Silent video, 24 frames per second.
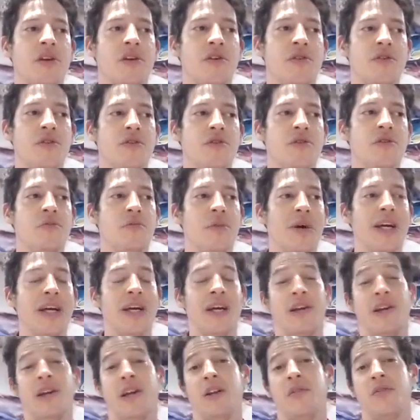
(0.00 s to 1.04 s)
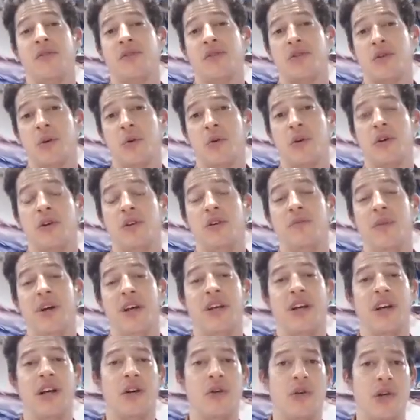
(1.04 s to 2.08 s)
you might get a lot of scorn, you might
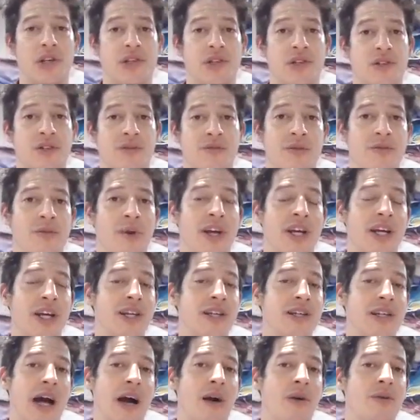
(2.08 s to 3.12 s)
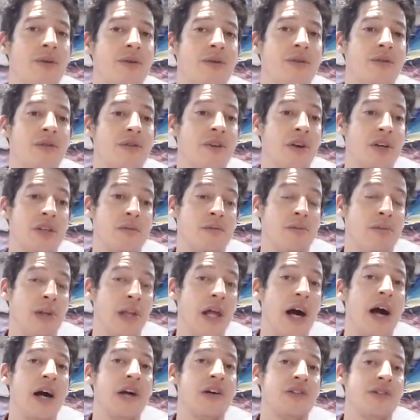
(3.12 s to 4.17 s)
get criticism, you might get doubt, thus
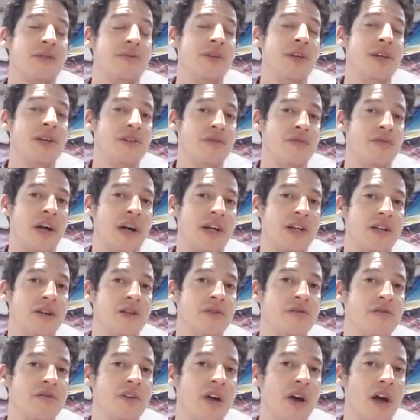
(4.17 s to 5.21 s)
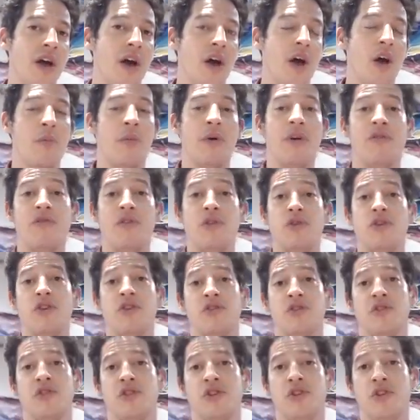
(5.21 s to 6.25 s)
blocks to being effective. But if you
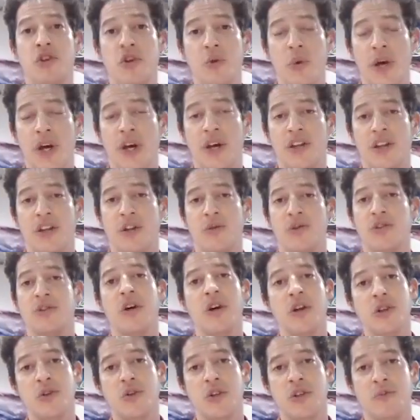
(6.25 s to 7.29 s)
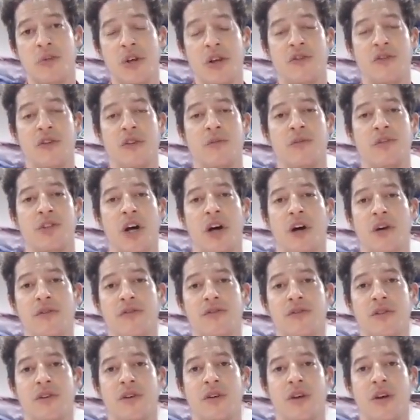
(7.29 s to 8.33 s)
just do it, the results will speak for
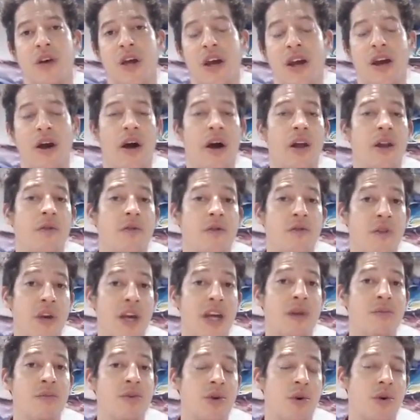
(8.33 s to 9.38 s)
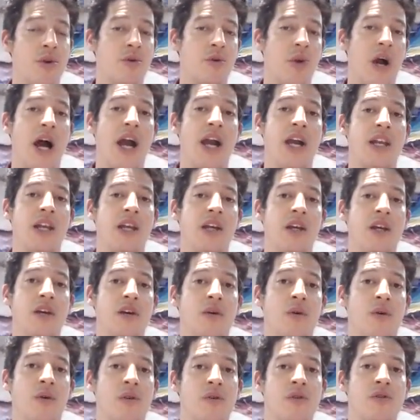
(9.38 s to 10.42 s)
themselves. And if fame or notoriety
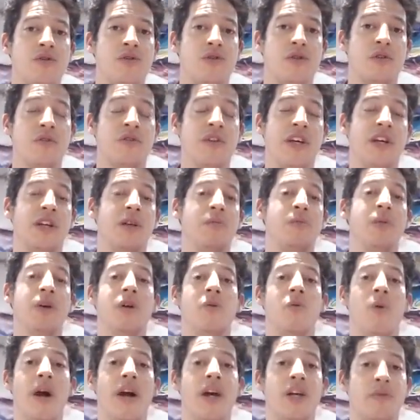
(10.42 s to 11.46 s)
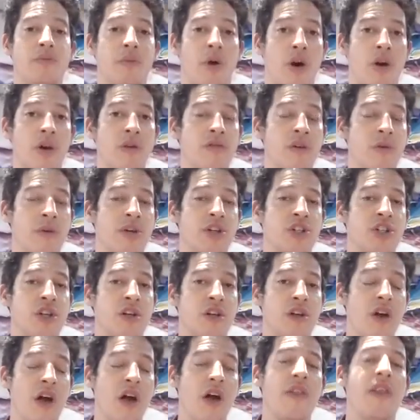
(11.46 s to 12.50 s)
or serving in a big way is part of your mission,
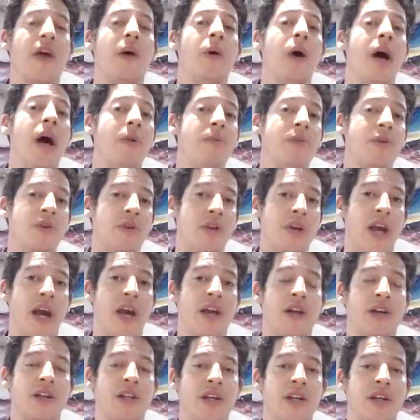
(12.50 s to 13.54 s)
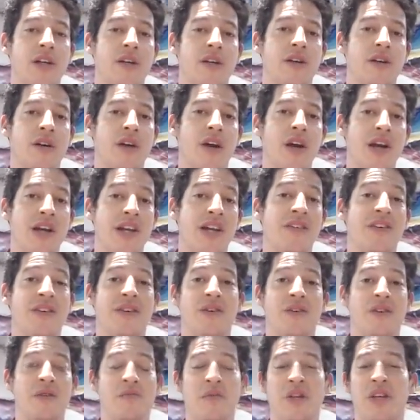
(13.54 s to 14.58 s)
that will happen organically. And that
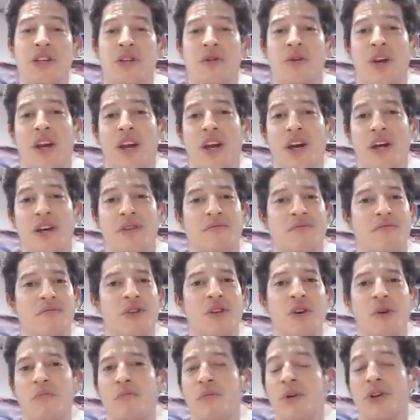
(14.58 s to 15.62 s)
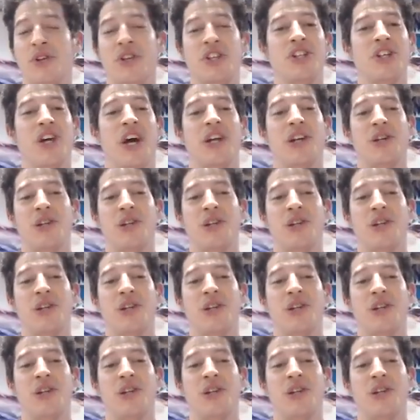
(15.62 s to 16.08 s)
doesn't mean you can't, build a channel and